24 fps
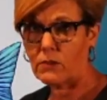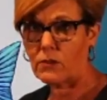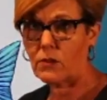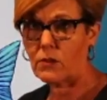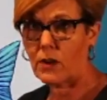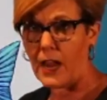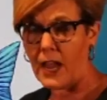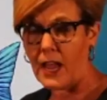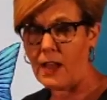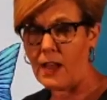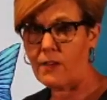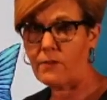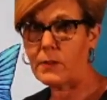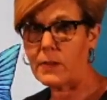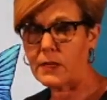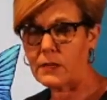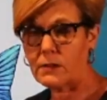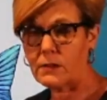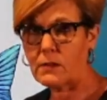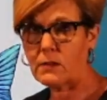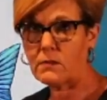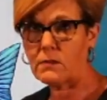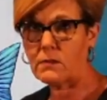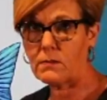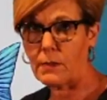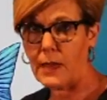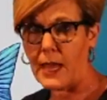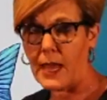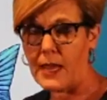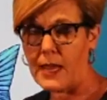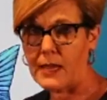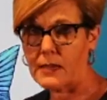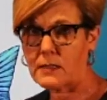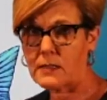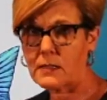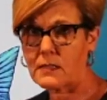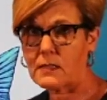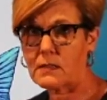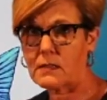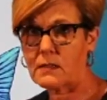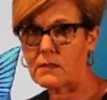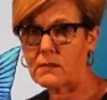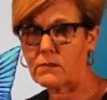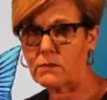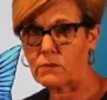there have been bass,